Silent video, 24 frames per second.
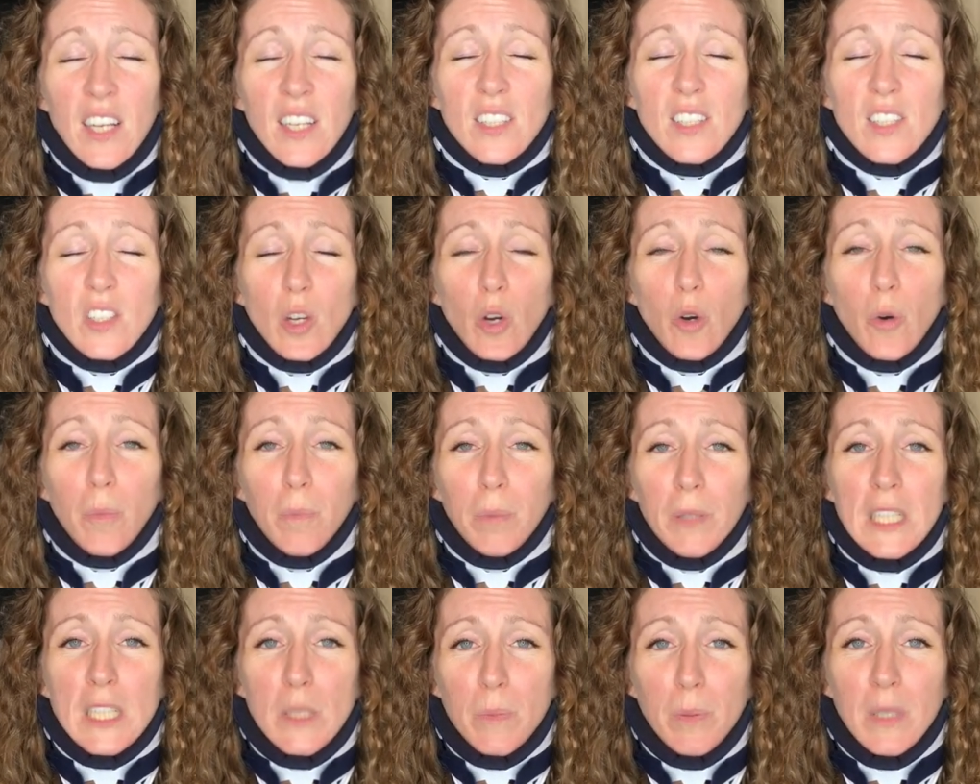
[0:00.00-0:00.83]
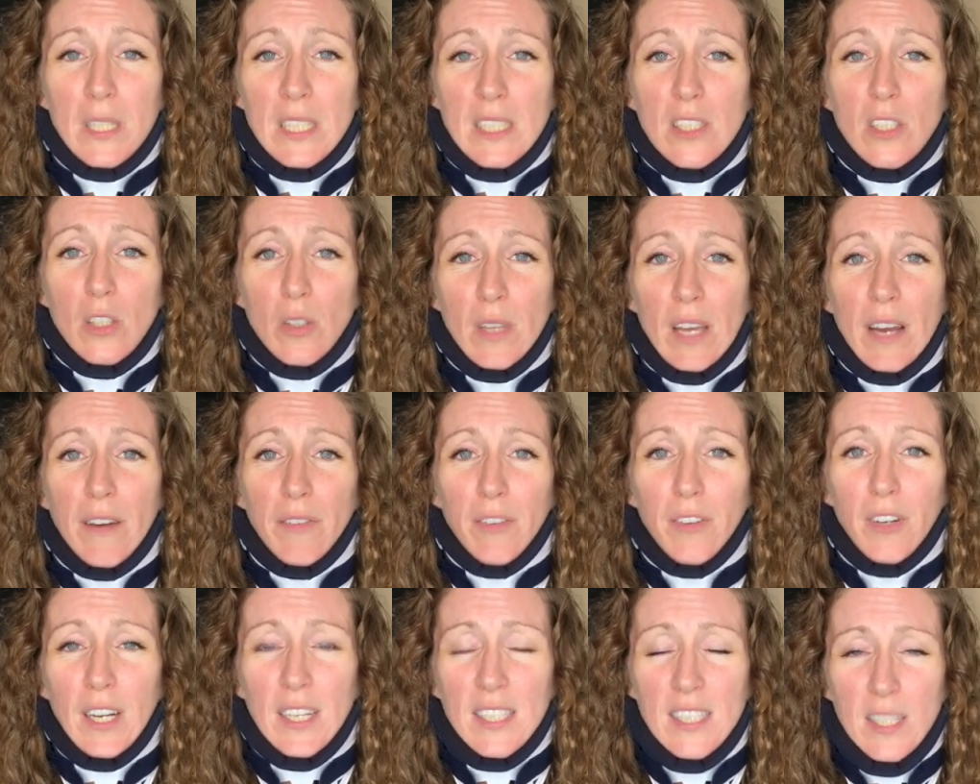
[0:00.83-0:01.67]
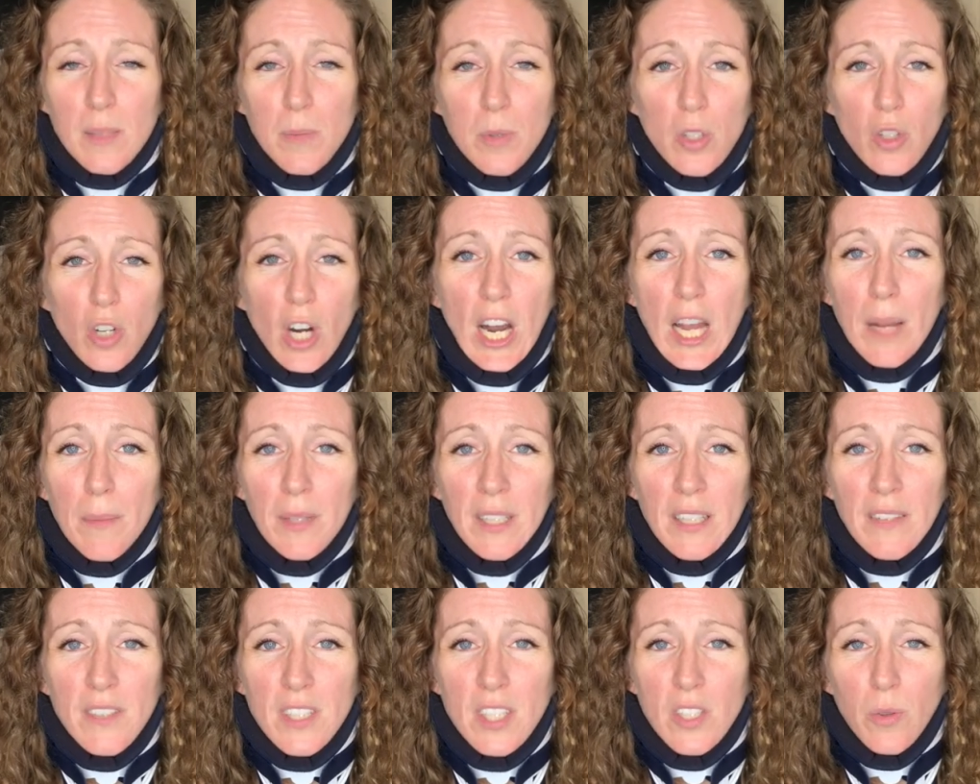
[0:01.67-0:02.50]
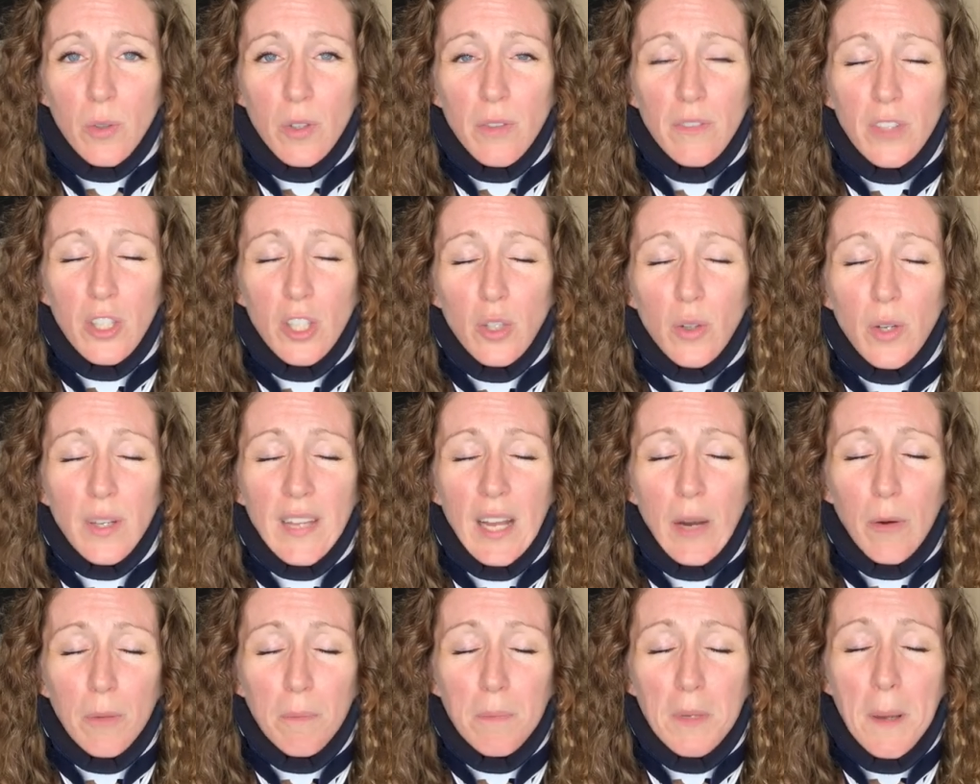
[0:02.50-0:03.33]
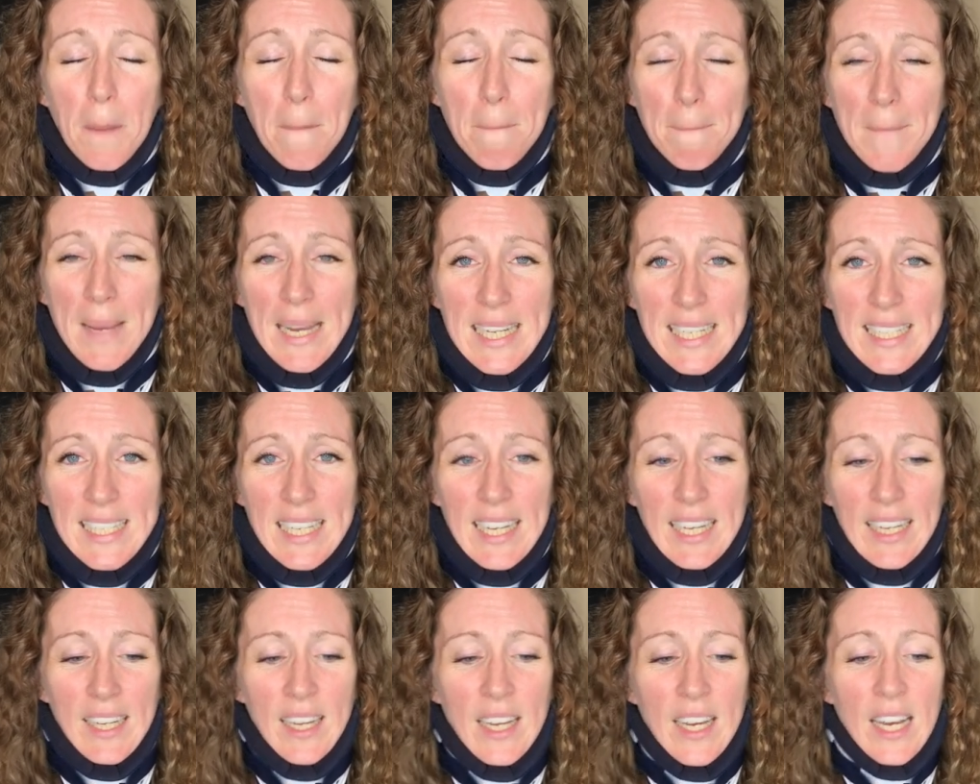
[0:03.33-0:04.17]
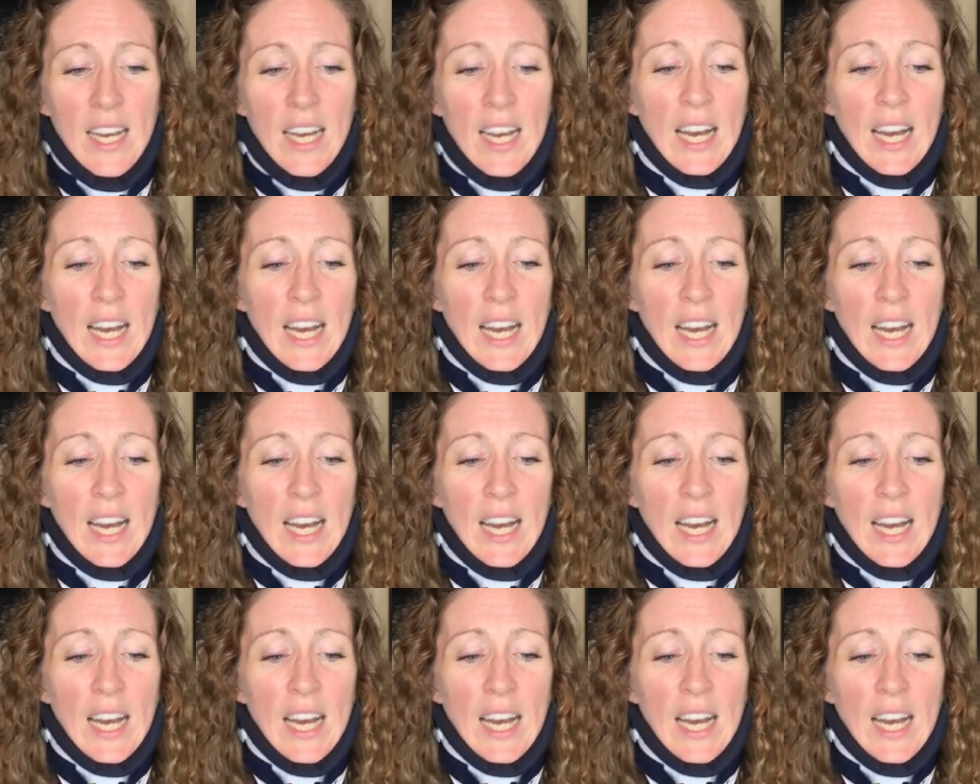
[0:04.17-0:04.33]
So please do that for us. Subscribe and give us a review, and that would be amazing.